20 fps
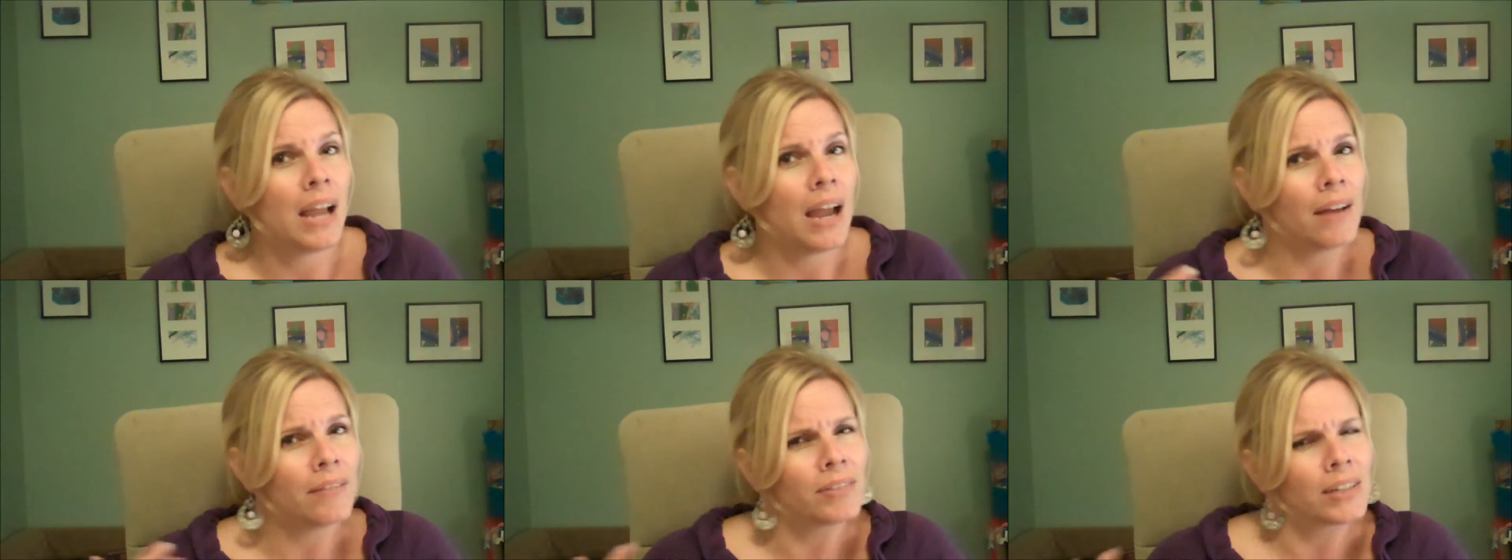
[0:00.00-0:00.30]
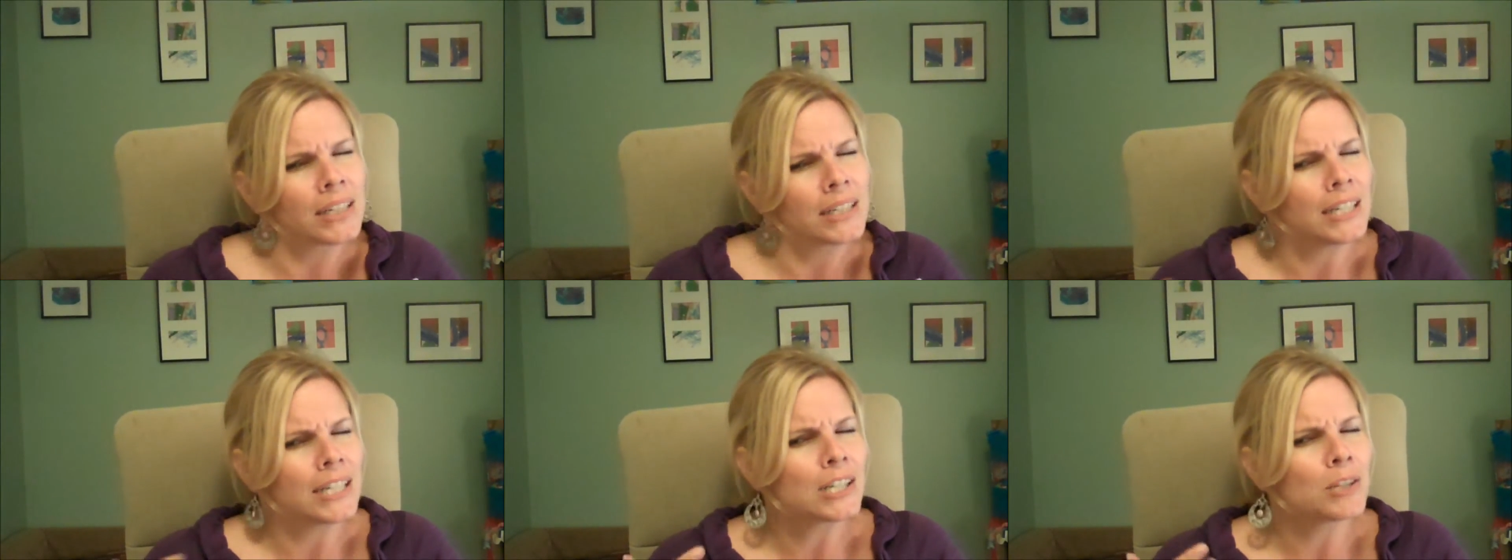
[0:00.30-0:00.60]
have
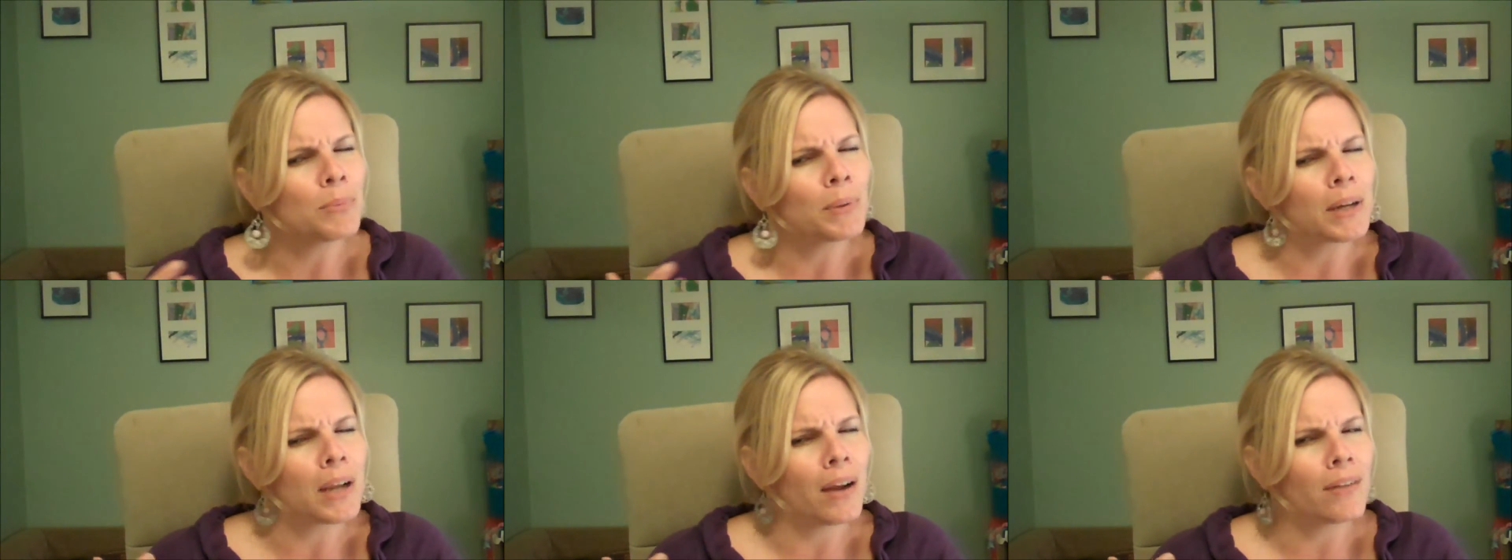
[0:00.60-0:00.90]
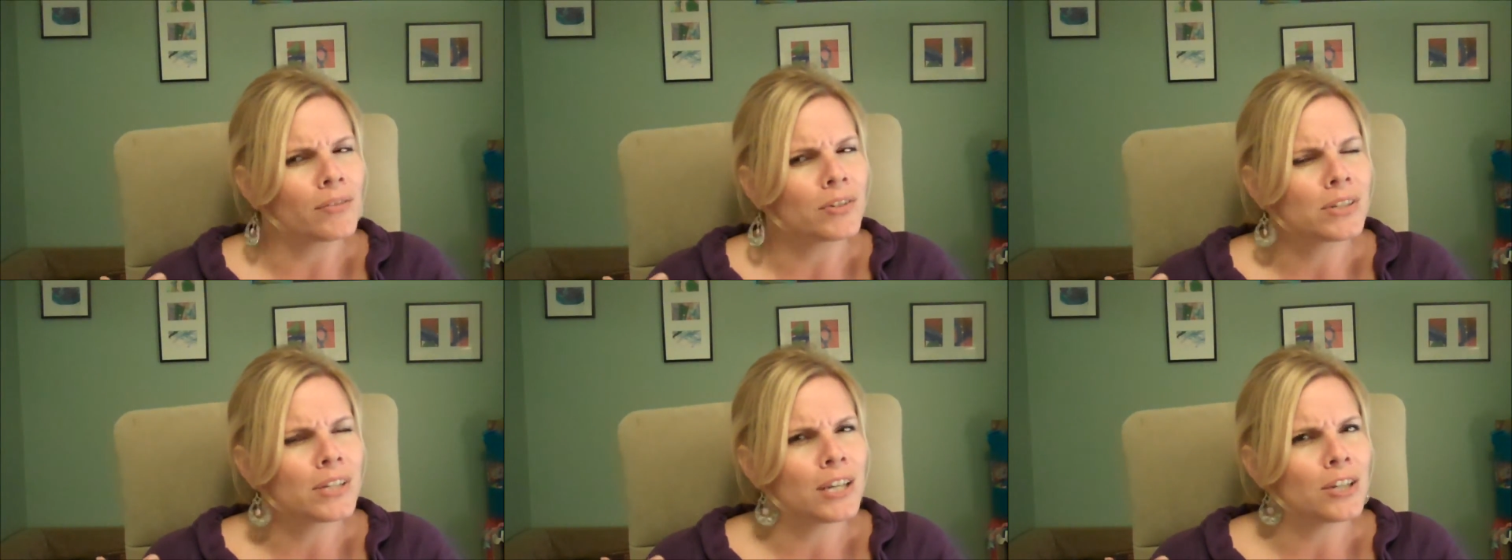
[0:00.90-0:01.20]
like an intimate
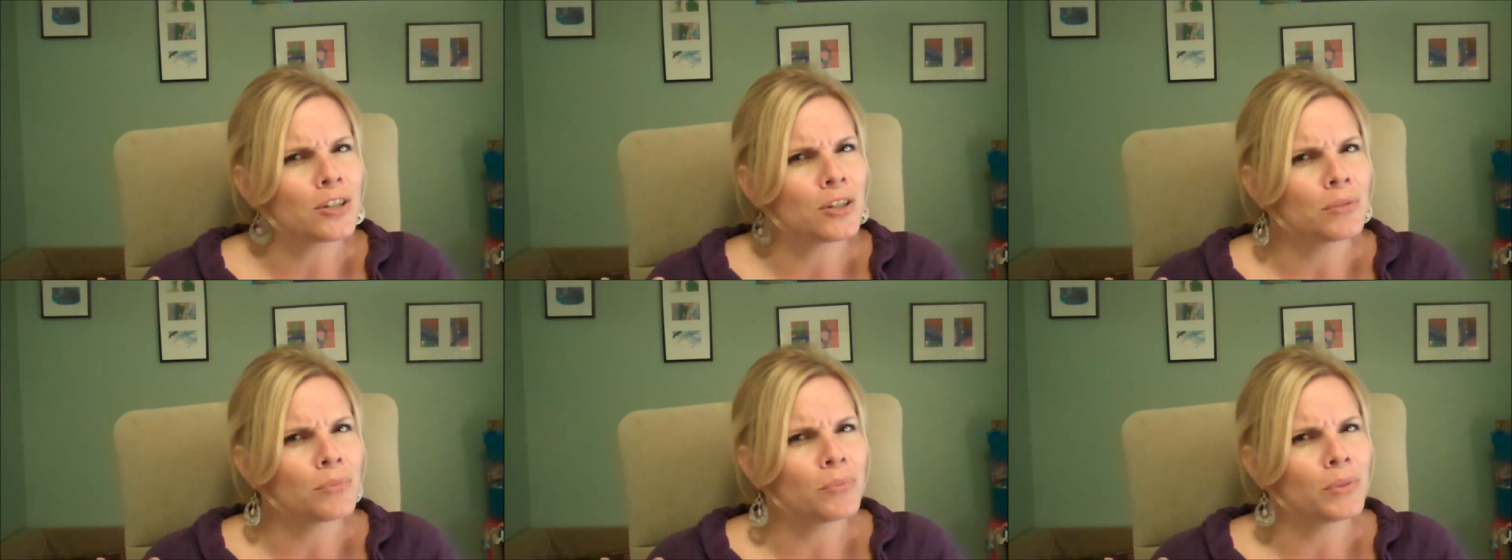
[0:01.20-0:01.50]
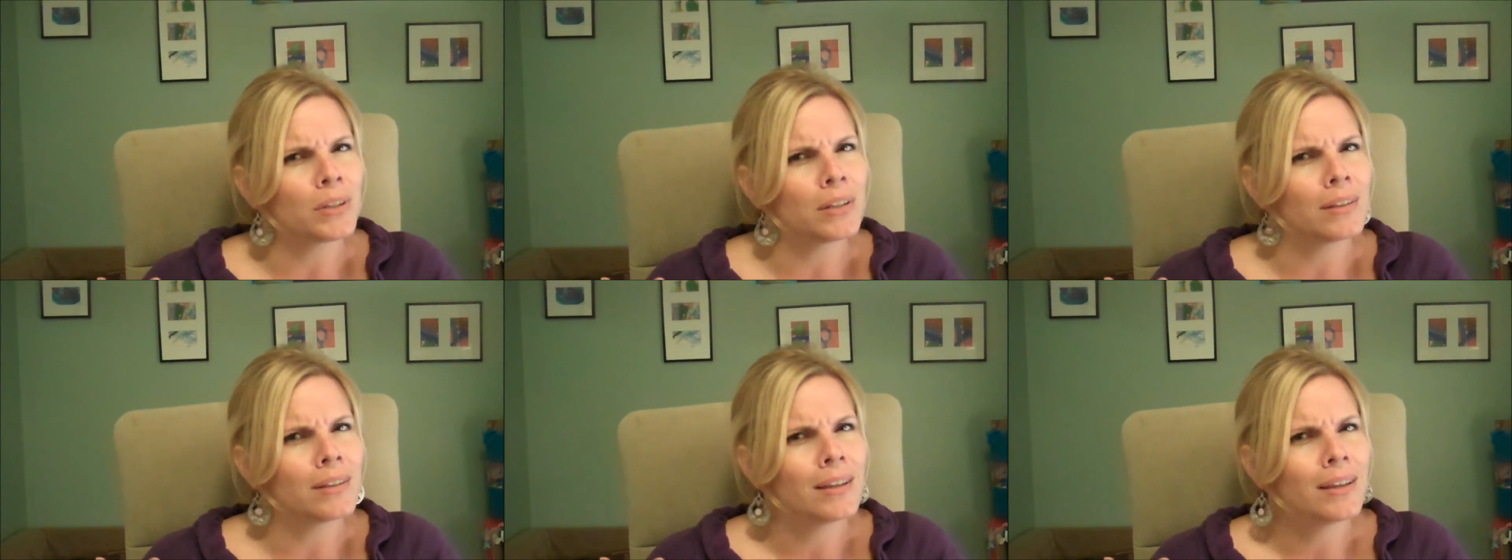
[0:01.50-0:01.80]
conversation
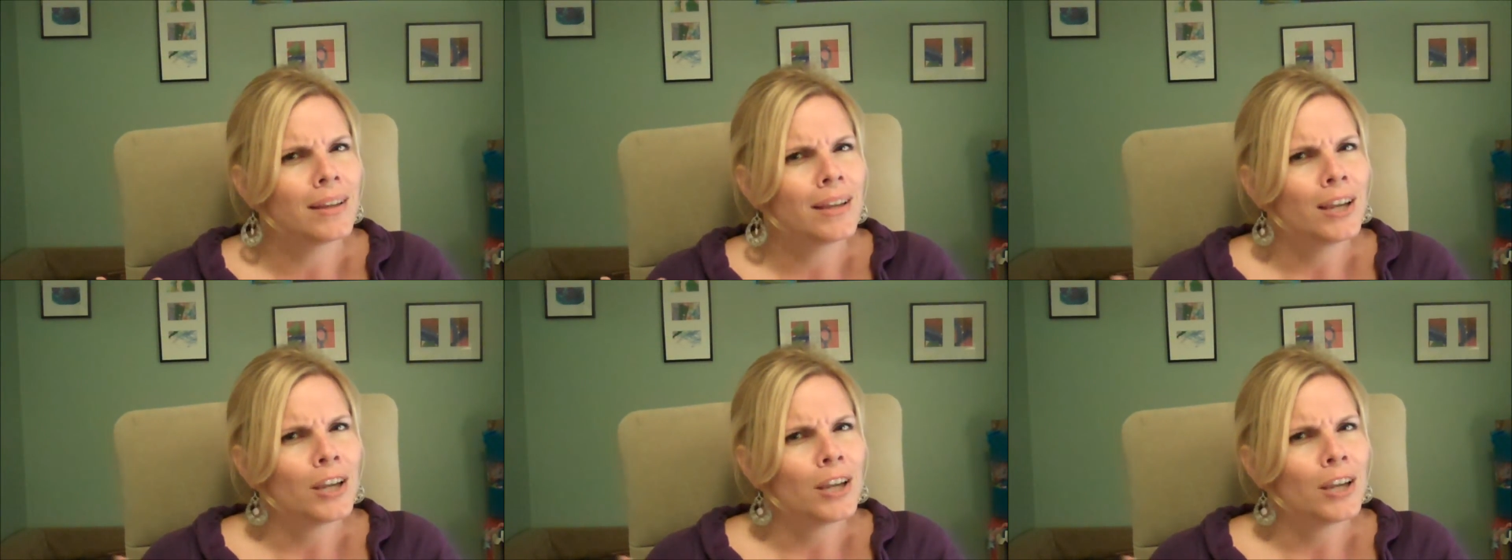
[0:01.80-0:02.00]
with